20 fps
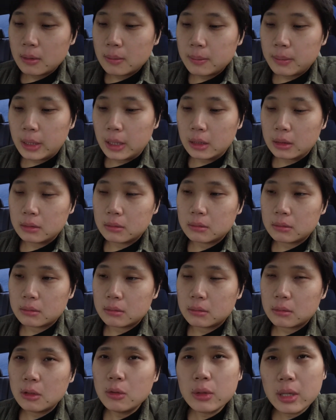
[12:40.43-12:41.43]
but
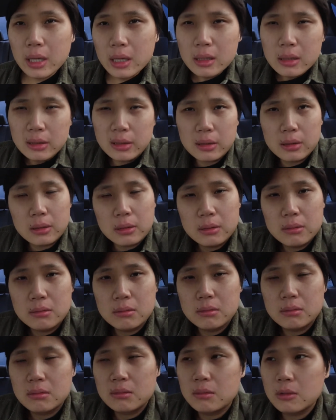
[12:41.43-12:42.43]
who cares?
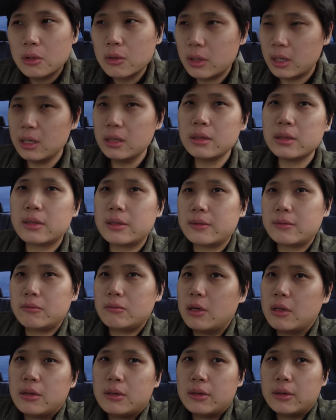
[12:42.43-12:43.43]
Who cares
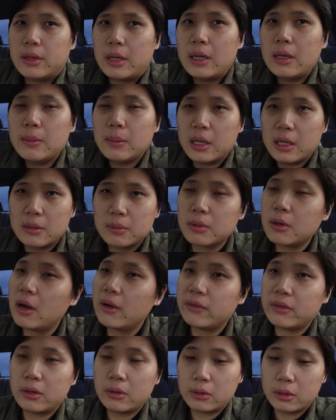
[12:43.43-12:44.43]
whether they make a
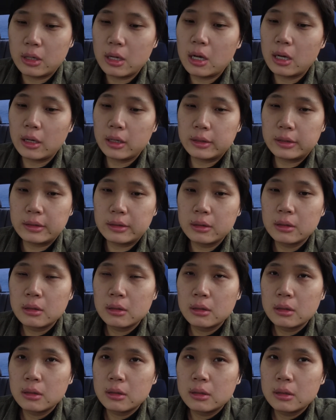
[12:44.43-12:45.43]
profit or not? It's
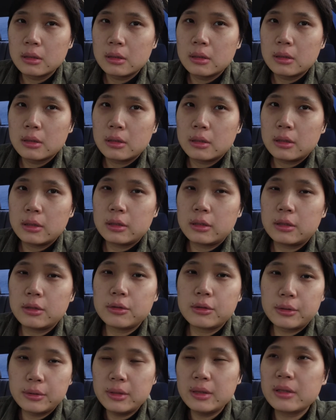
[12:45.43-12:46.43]

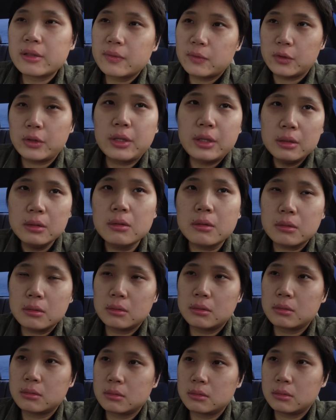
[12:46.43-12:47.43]
you're doing this for you,
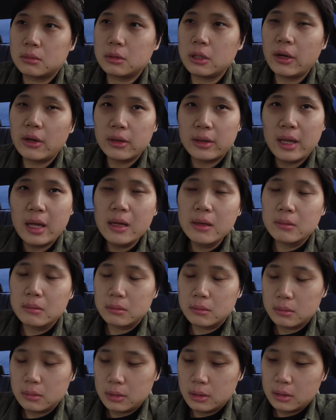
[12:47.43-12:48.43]
not
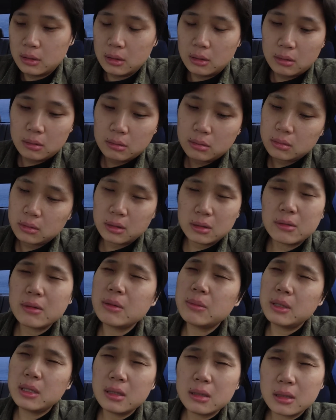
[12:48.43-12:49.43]
them. So you know what I
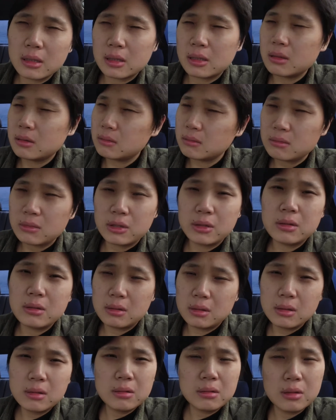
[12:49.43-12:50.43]
mean? Like, do
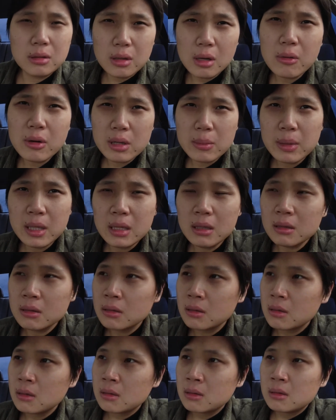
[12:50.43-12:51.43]
you know what I mean?
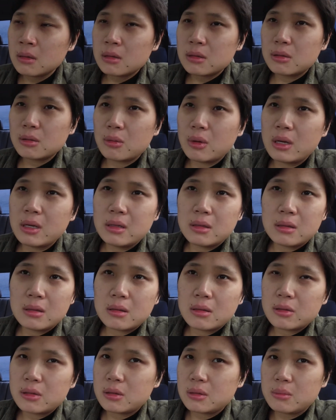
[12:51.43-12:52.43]
So
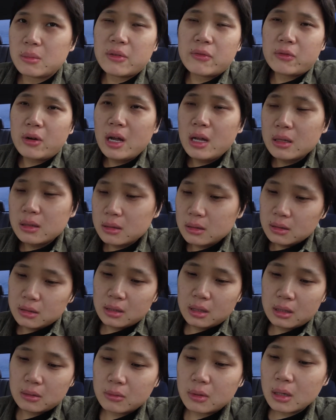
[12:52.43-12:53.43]
when my friend
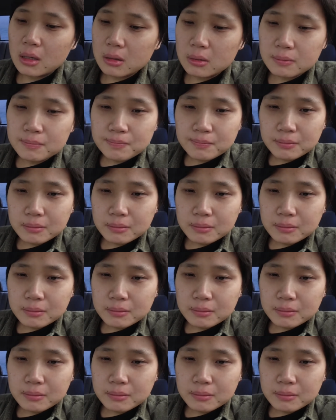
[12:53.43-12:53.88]
said, well,